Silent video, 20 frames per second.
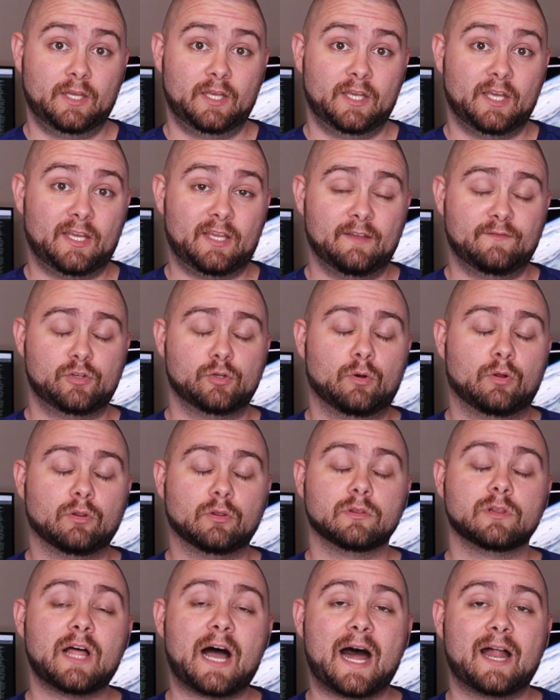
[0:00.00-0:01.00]
It gives you a
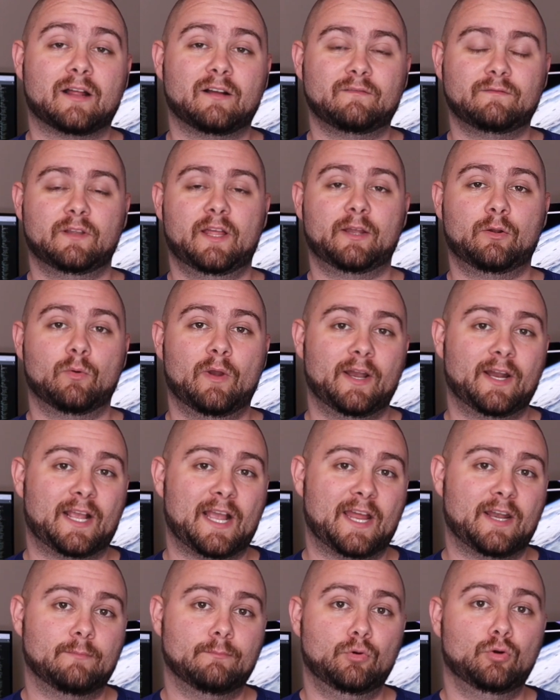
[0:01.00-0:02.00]
lot of legway to
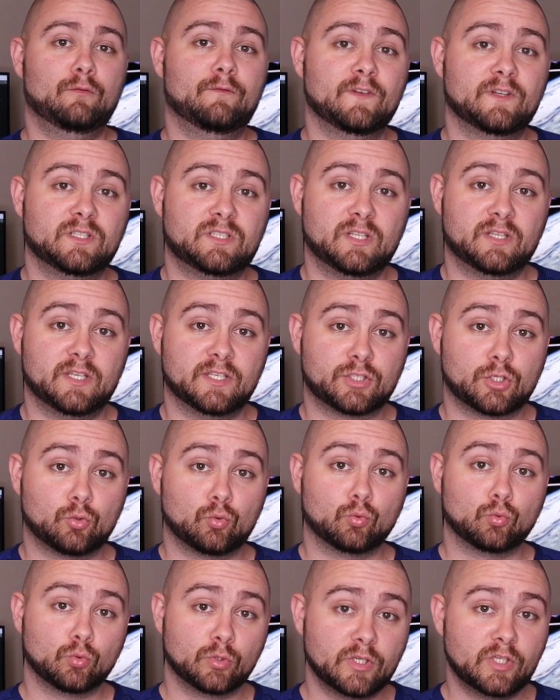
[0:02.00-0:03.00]
kind of move into this
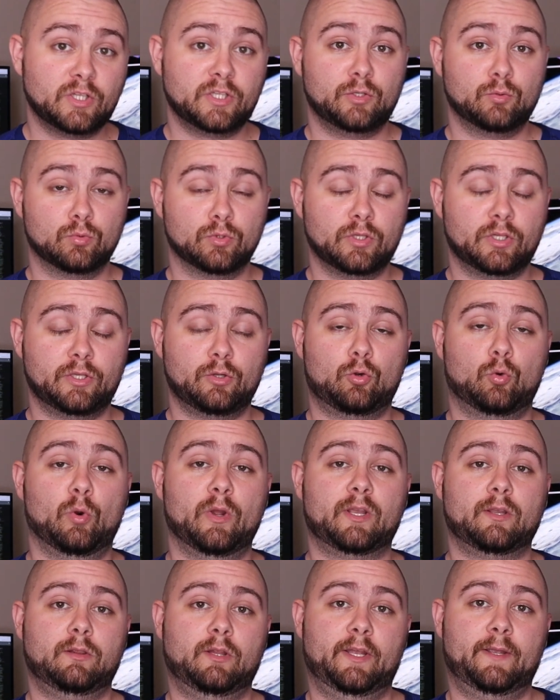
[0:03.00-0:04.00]
really, really
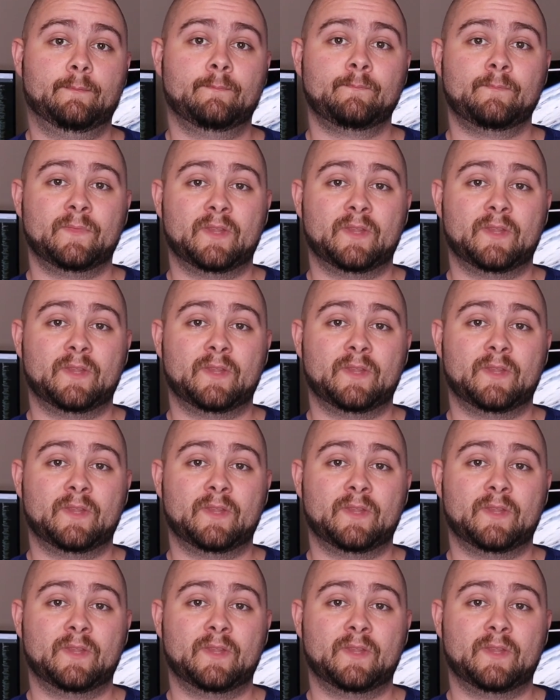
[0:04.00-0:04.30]
quickly.